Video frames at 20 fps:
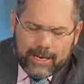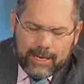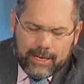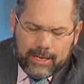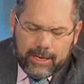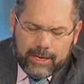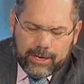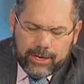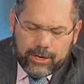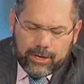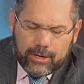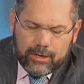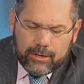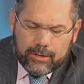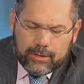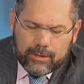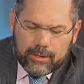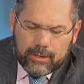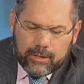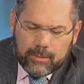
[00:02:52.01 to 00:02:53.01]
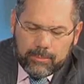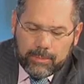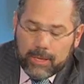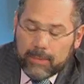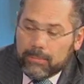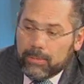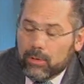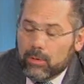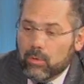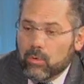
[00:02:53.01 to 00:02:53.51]
hear
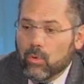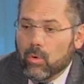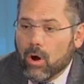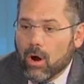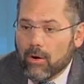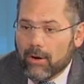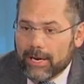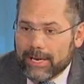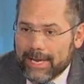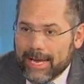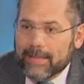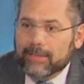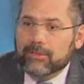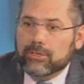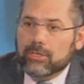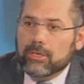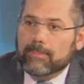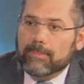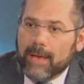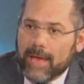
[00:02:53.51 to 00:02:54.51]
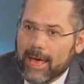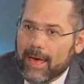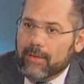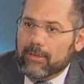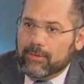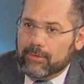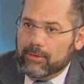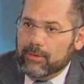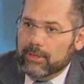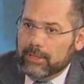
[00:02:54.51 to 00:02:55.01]
people who are against a
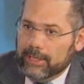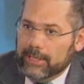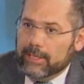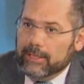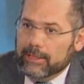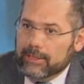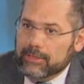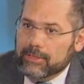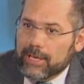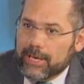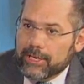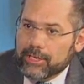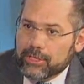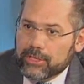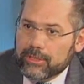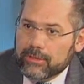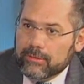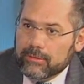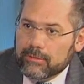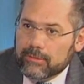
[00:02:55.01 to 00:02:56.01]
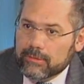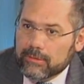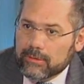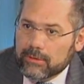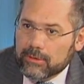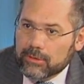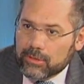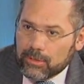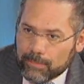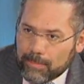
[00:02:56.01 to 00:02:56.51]
path to legalization
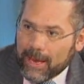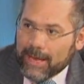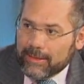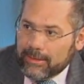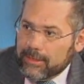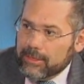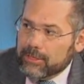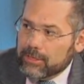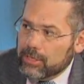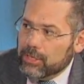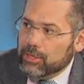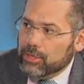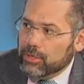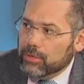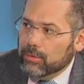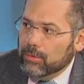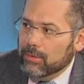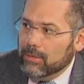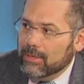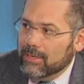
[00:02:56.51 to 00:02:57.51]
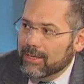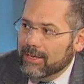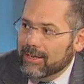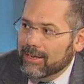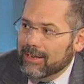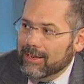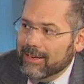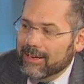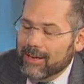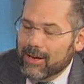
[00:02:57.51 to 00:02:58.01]
debate this issue,
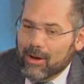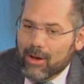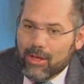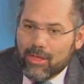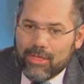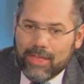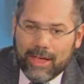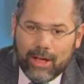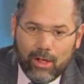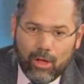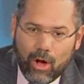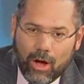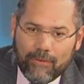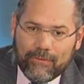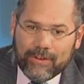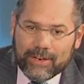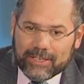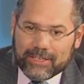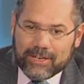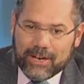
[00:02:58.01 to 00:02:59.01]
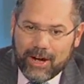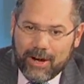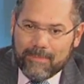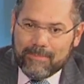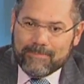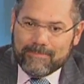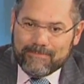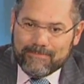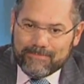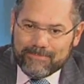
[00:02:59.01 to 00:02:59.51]
they'll often
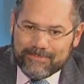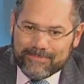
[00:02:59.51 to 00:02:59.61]
come